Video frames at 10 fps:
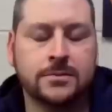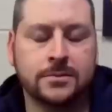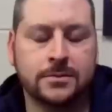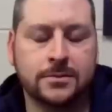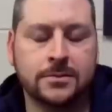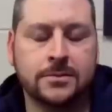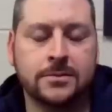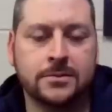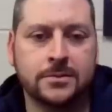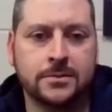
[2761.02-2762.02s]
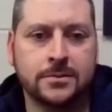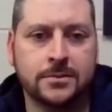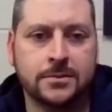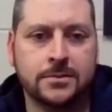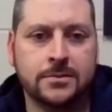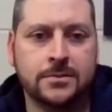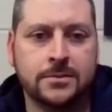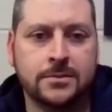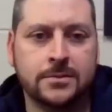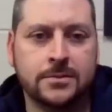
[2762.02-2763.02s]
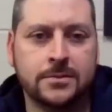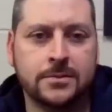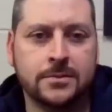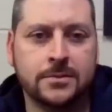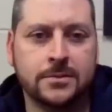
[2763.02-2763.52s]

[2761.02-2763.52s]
[no speech]